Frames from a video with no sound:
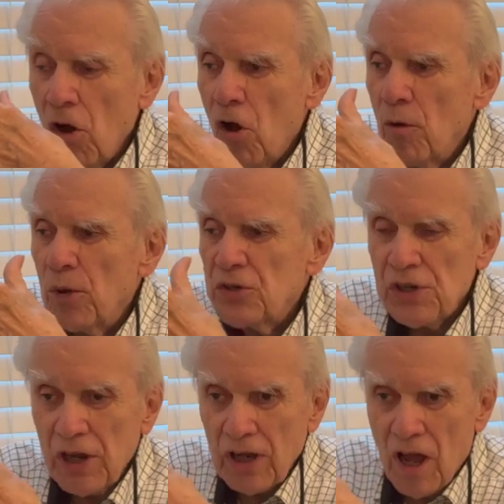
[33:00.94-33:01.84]
almost
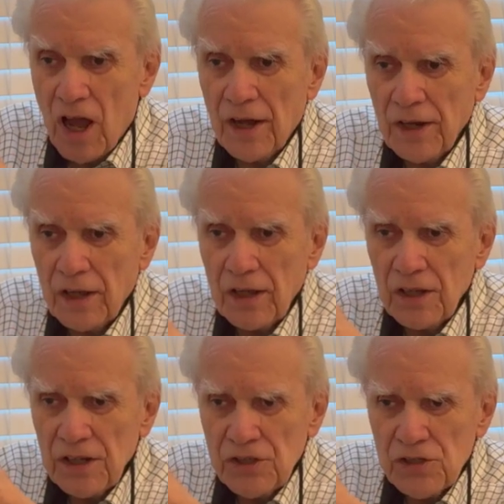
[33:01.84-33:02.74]
iconic
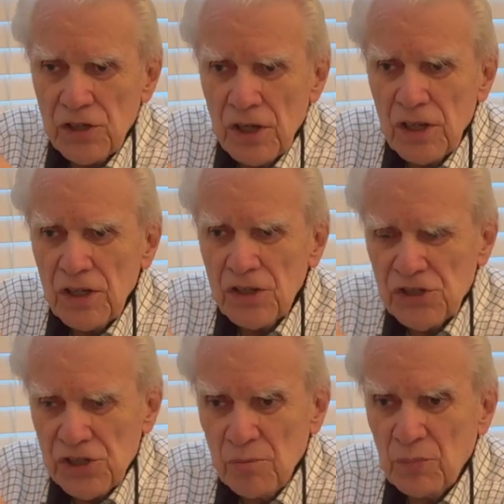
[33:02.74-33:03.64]
in its
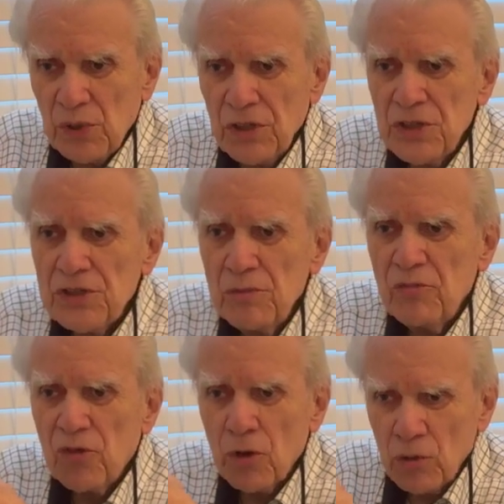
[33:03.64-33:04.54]
symbolism
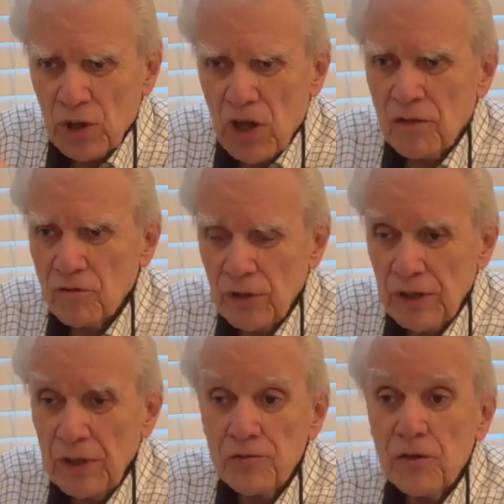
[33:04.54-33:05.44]
for recovery.
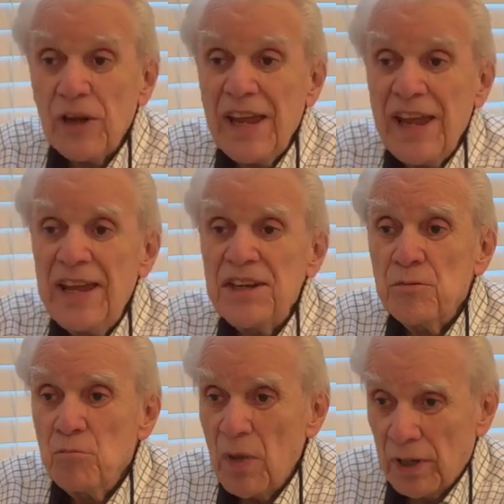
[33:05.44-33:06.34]
And for eight
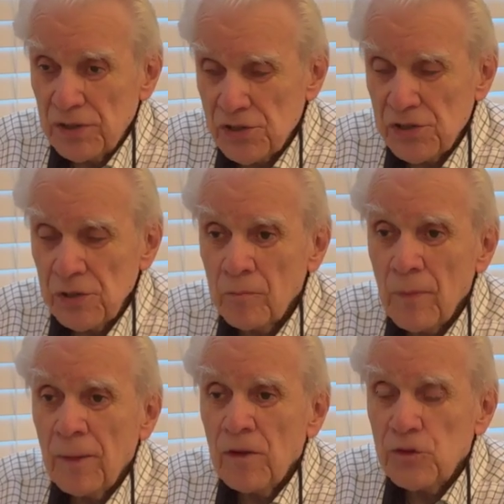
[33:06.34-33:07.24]
months,
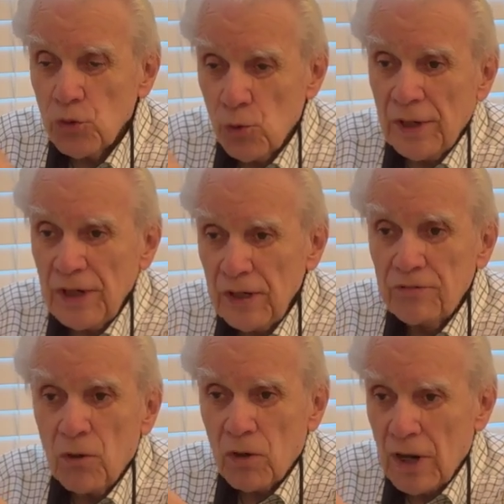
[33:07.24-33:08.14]

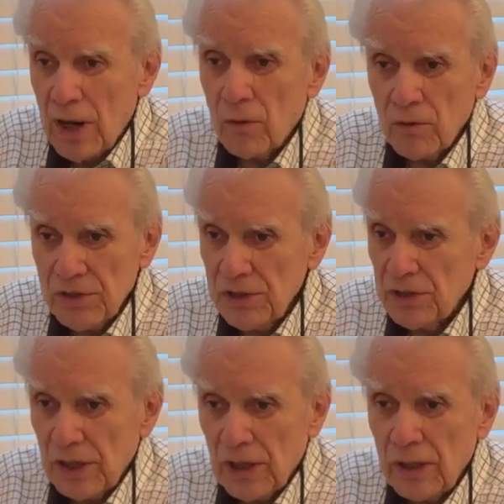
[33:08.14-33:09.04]
24 hours a
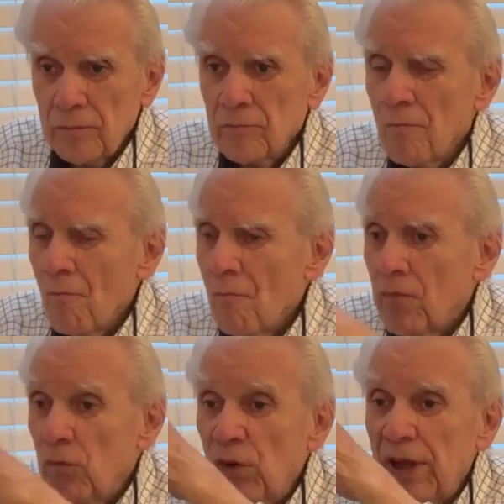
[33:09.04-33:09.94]
day,
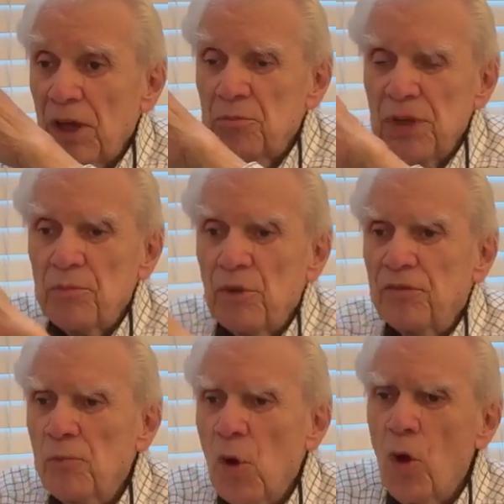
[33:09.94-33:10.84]
we had people
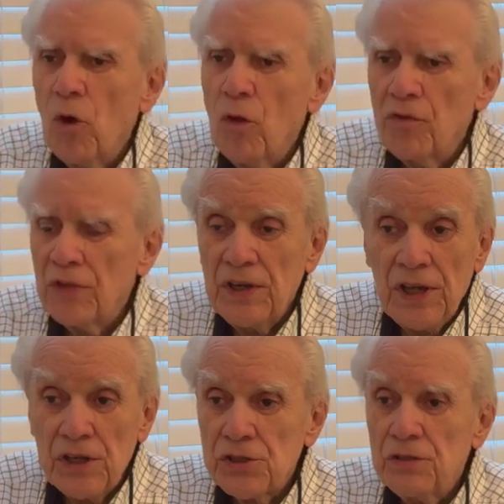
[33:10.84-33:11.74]
from all over the
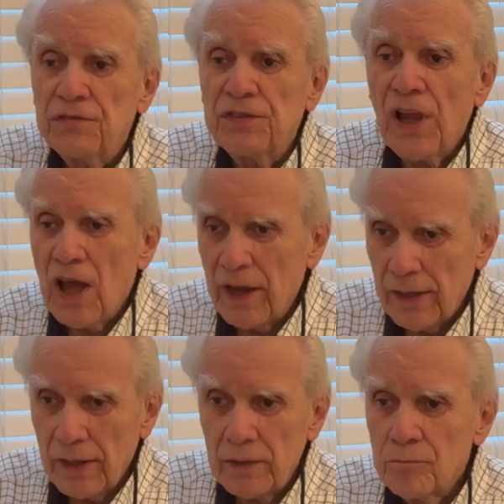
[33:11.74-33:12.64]
nation fly
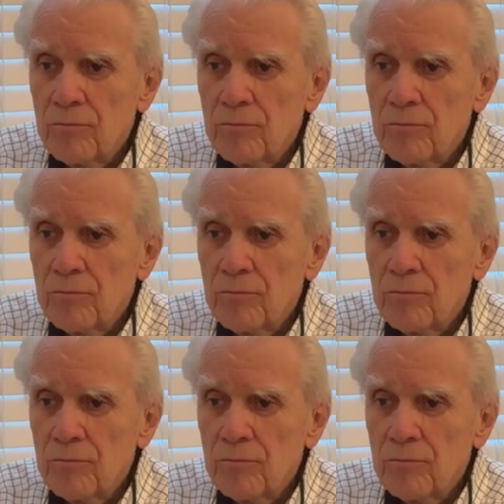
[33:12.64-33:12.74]
in.